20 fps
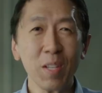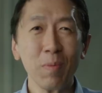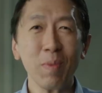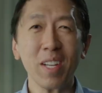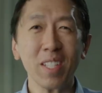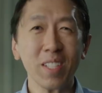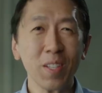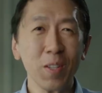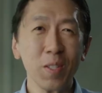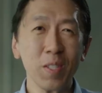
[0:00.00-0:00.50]
some
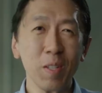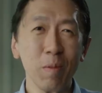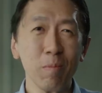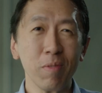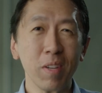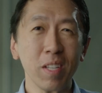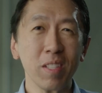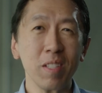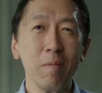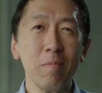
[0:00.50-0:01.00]
articles and
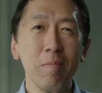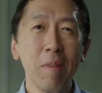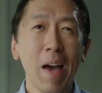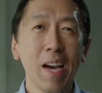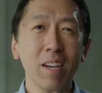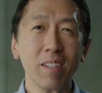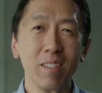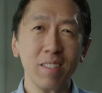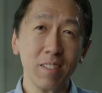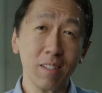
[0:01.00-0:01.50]
bring them
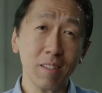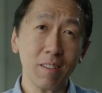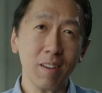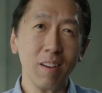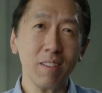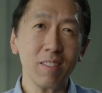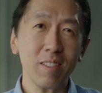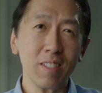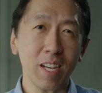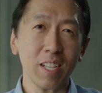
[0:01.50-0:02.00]
back into
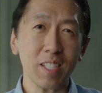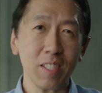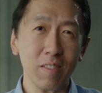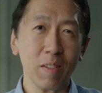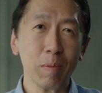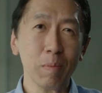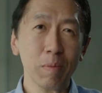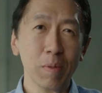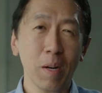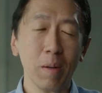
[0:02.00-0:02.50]
context of
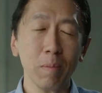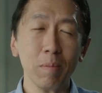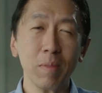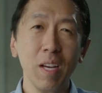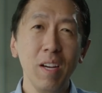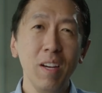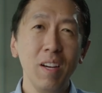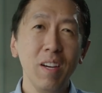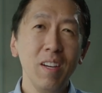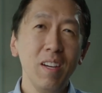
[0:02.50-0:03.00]
the prompt.
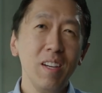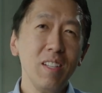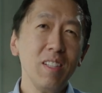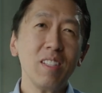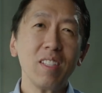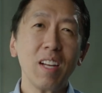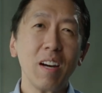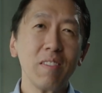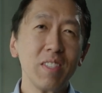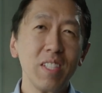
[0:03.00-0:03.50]
And
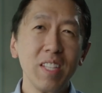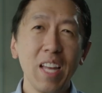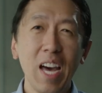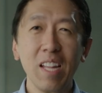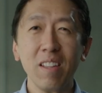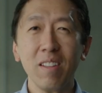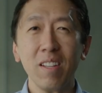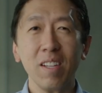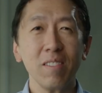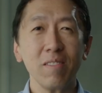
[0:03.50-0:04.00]
then after
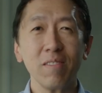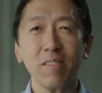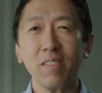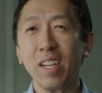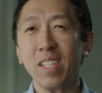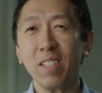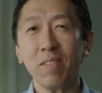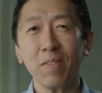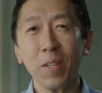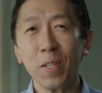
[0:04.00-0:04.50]
that,
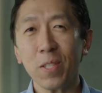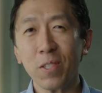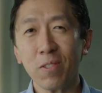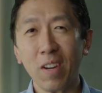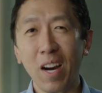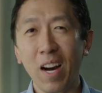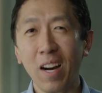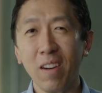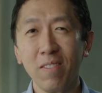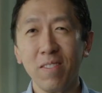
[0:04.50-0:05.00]
write the first
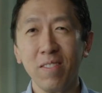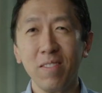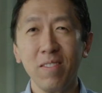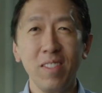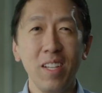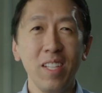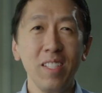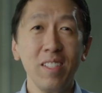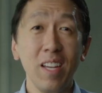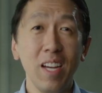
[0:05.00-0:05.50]
draft.
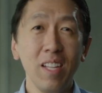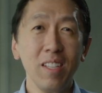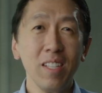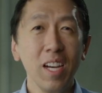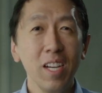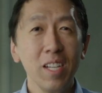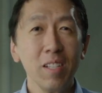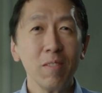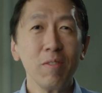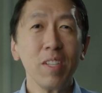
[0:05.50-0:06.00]
And then
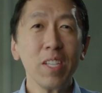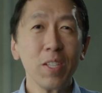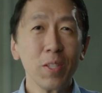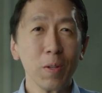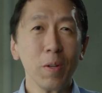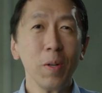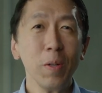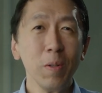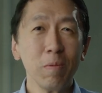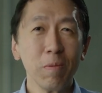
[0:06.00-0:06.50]
read
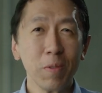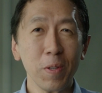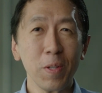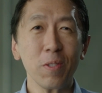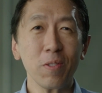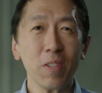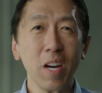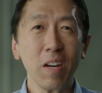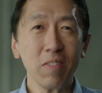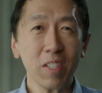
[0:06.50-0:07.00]
your own
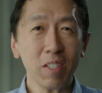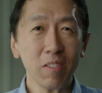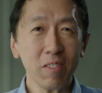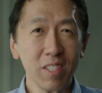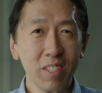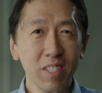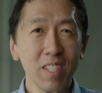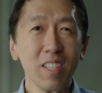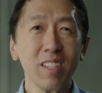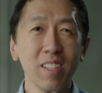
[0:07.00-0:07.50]
first draft and
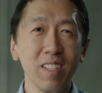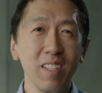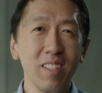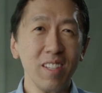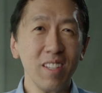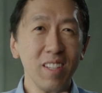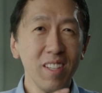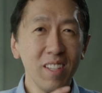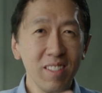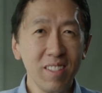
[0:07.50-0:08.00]
critique it,
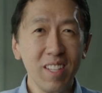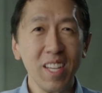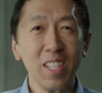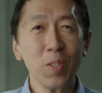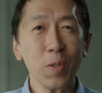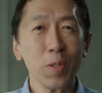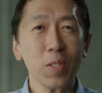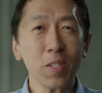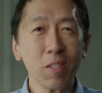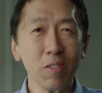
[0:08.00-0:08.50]
and
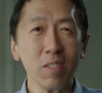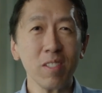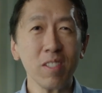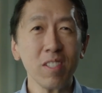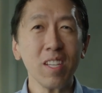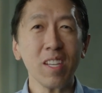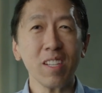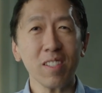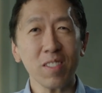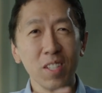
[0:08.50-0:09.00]
then use the
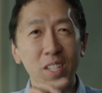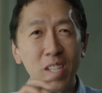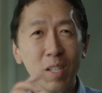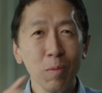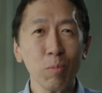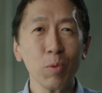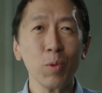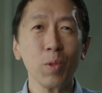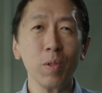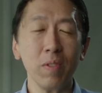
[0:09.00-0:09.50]
critique to
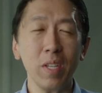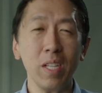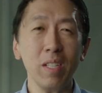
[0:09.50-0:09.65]
improve